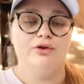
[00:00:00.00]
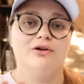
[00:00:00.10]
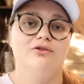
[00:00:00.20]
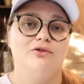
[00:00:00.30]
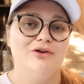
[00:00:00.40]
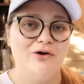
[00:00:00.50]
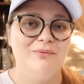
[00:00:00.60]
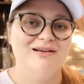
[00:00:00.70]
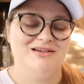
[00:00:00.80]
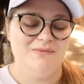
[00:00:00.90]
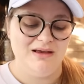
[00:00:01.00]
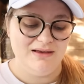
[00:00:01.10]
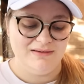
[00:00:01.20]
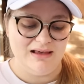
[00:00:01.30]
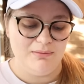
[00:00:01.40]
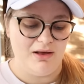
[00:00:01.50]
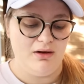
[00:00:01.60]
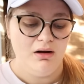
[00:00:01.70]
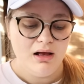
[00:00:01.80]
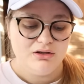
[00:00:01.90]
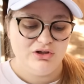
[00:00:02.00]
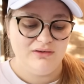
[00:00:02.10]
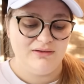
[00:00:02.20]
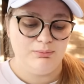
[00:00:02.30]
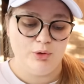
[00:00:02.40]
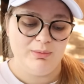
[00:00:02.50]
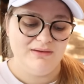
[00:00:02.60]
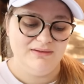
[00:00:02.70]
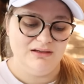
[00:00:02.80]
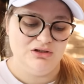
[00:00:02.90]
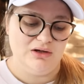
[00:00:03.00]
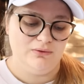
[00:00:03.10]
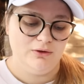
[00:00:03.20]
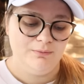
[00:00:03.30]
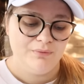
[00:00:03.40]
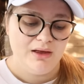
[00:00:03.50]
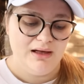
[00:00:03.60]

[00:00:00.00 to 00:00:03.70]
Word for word: There's so much to be said about just sport pieces in general.